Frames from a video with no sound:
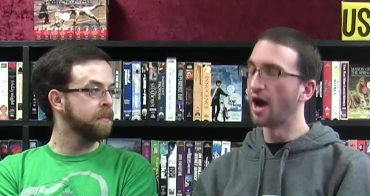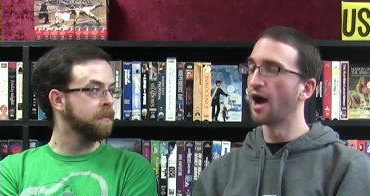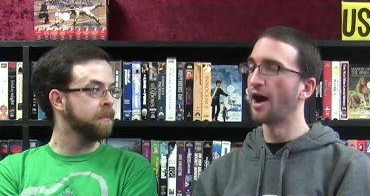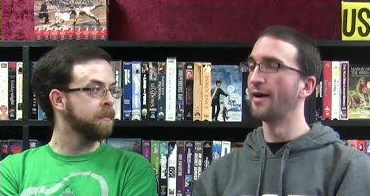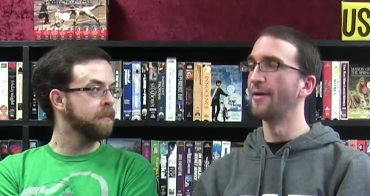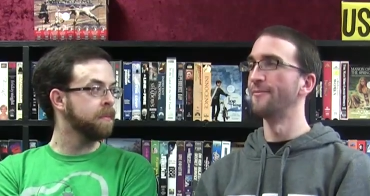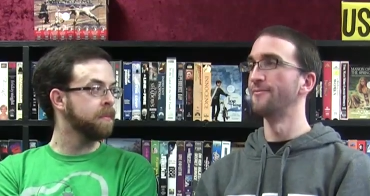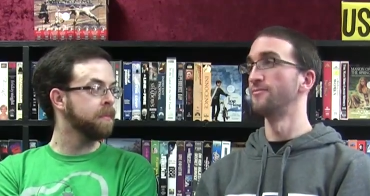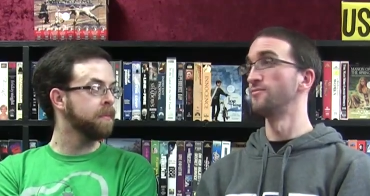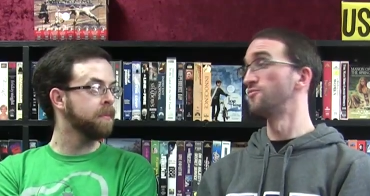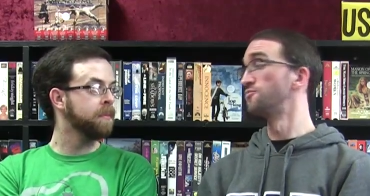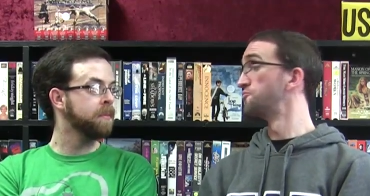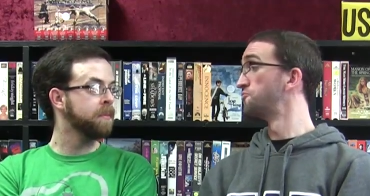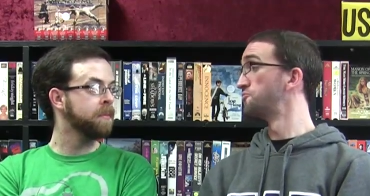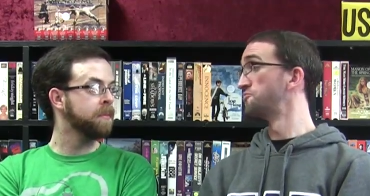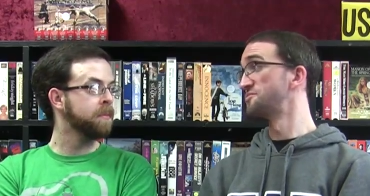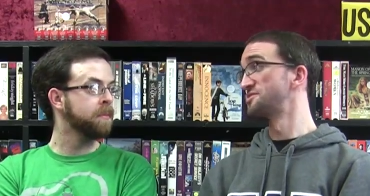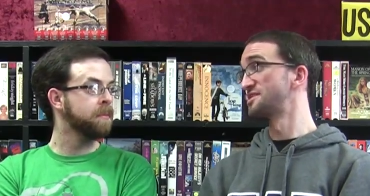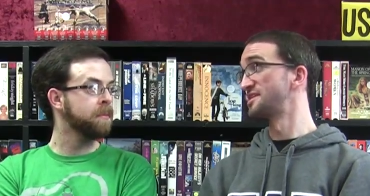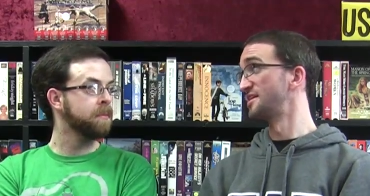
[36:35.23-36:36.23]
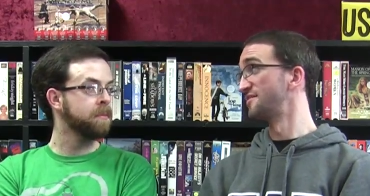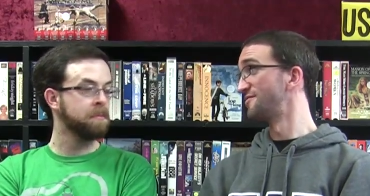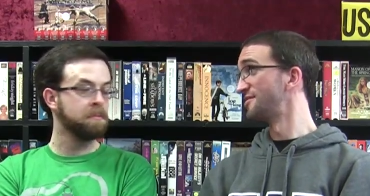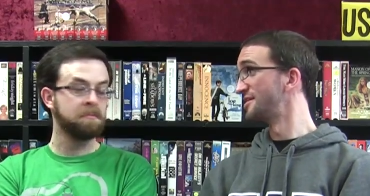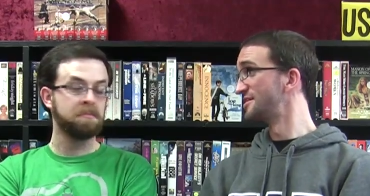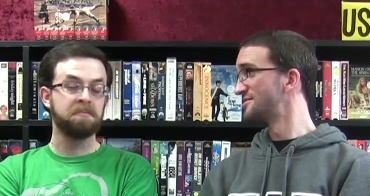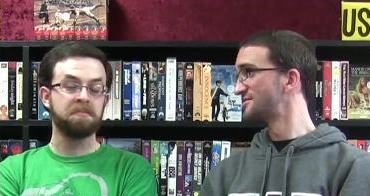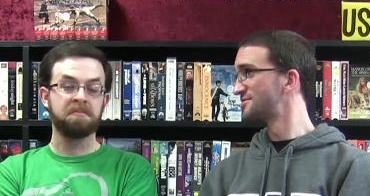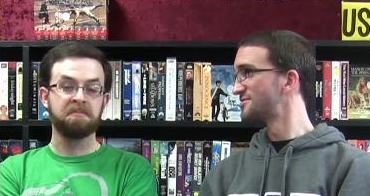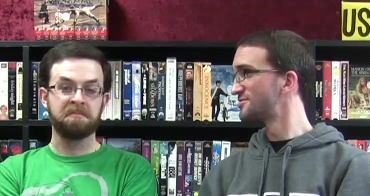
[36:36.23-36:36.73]
Speaker 1: Um, see if
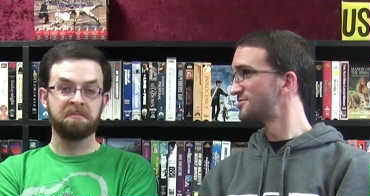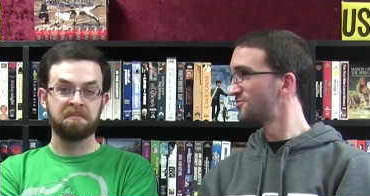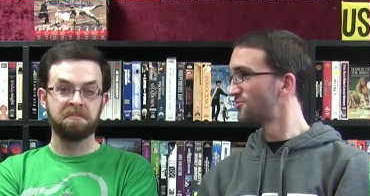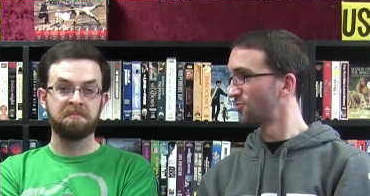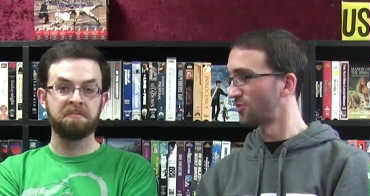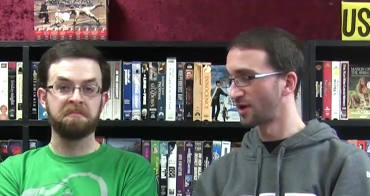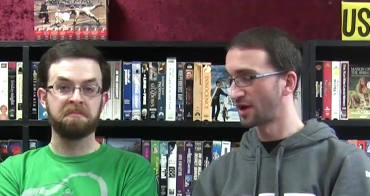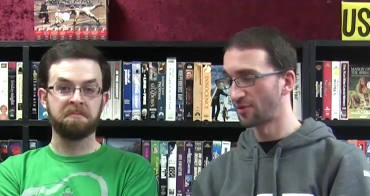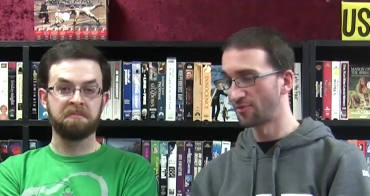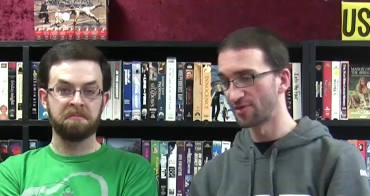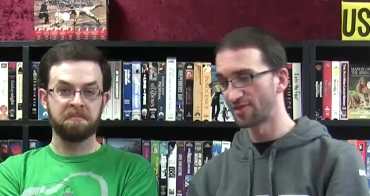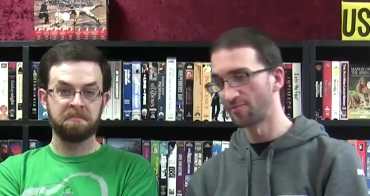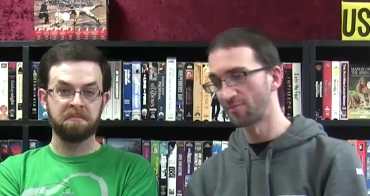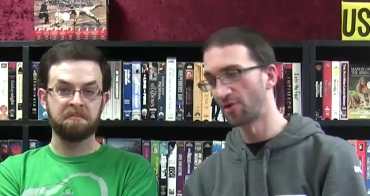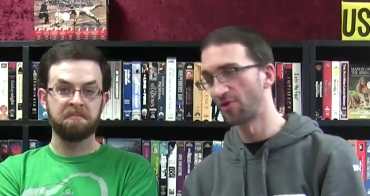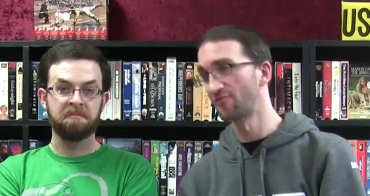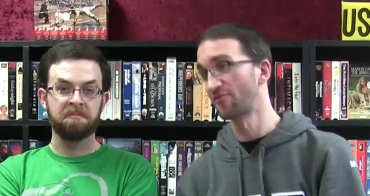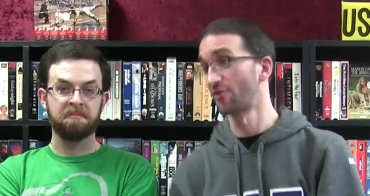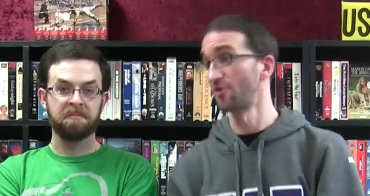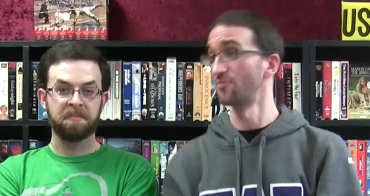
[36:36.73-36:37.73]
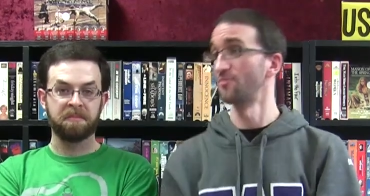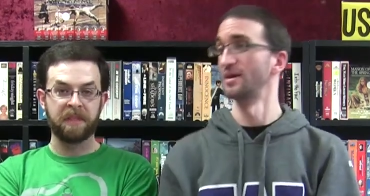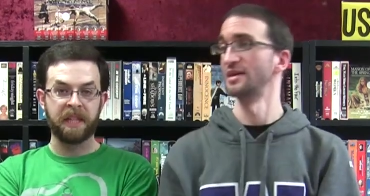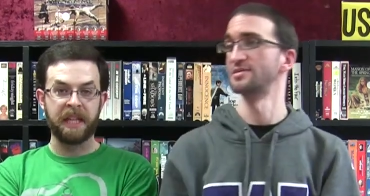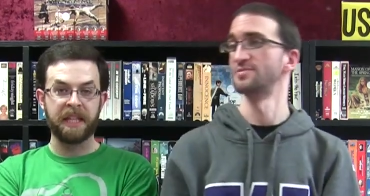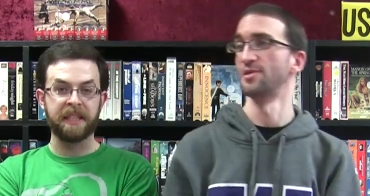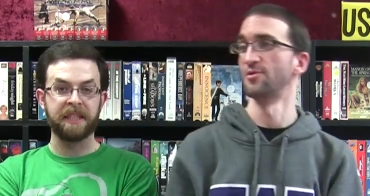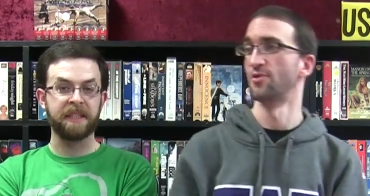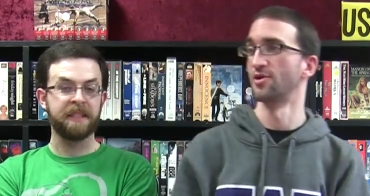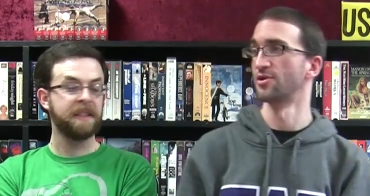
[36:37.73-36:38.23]
he's working with him going forward.
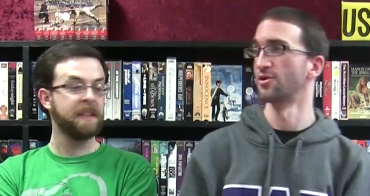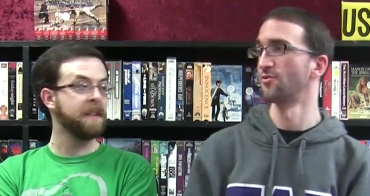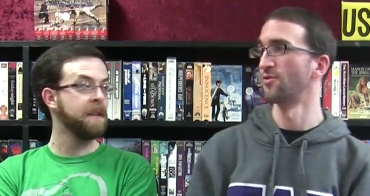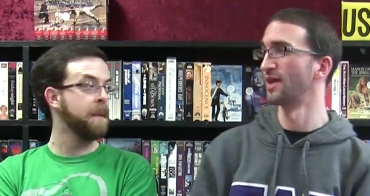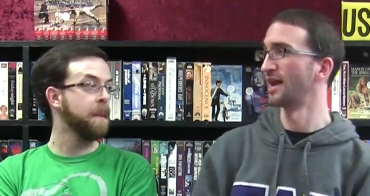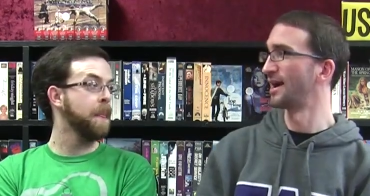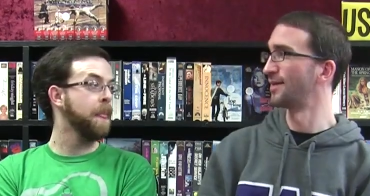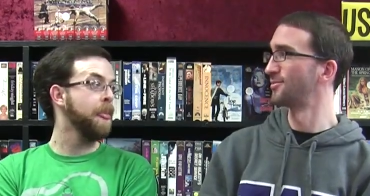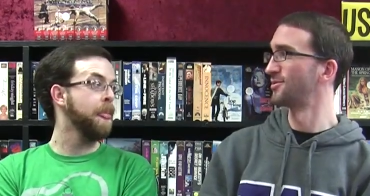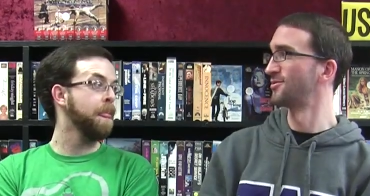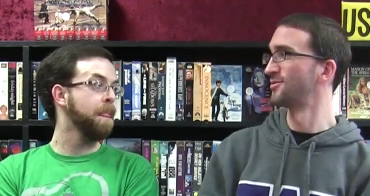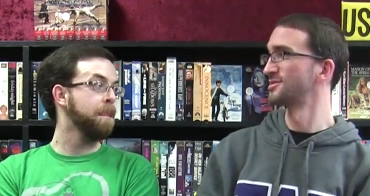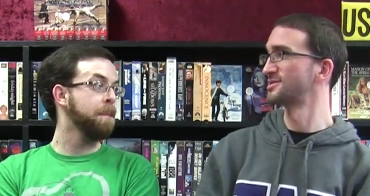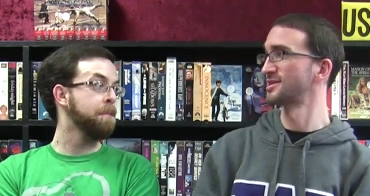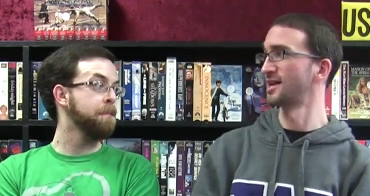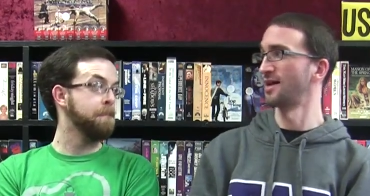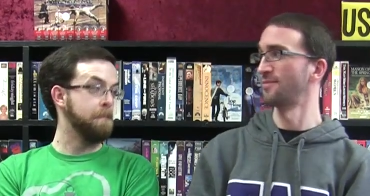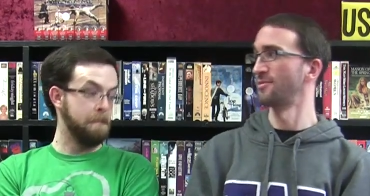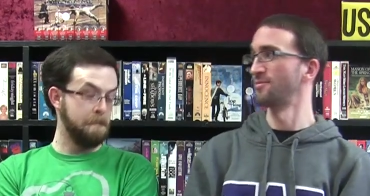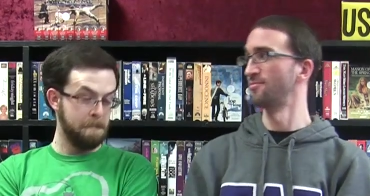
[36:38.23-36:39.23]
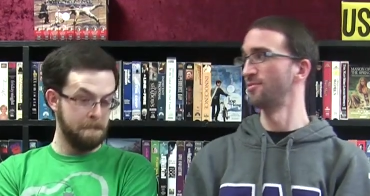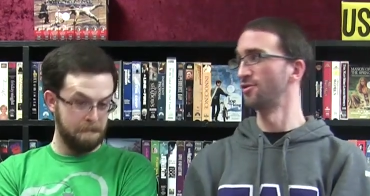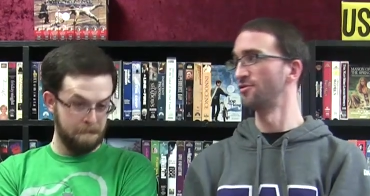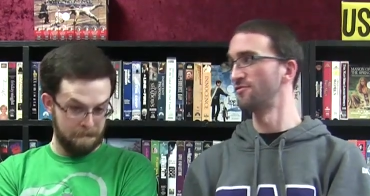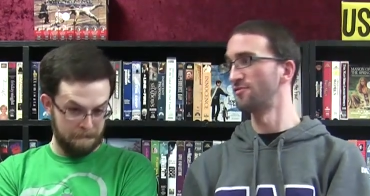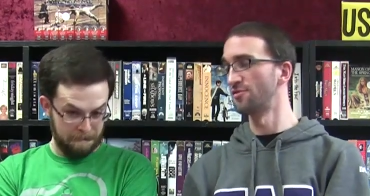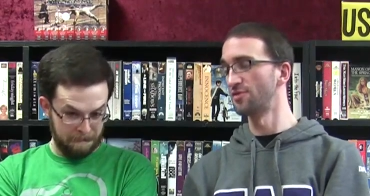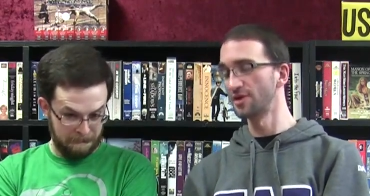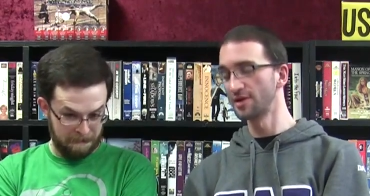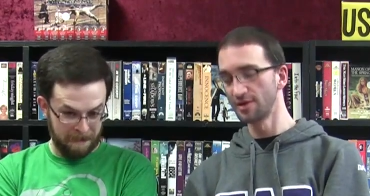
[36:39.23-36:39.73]
Makes nice. me wonder what happened with Simon
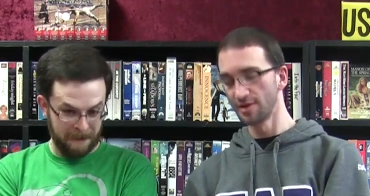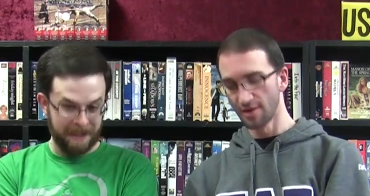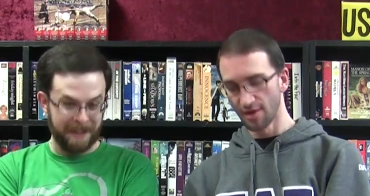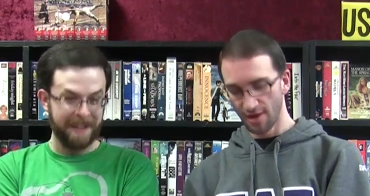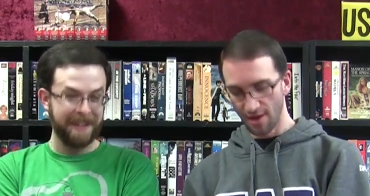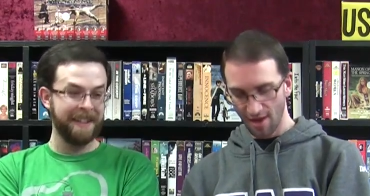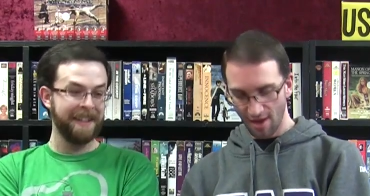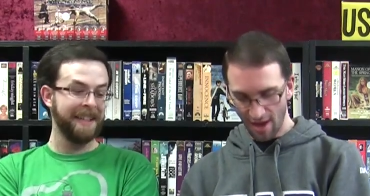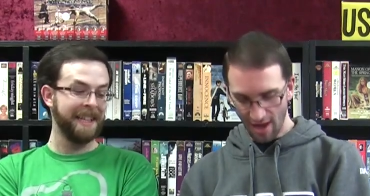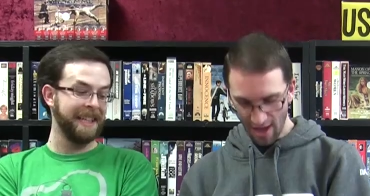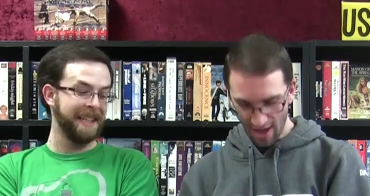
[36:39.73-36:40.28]
Beaufoy.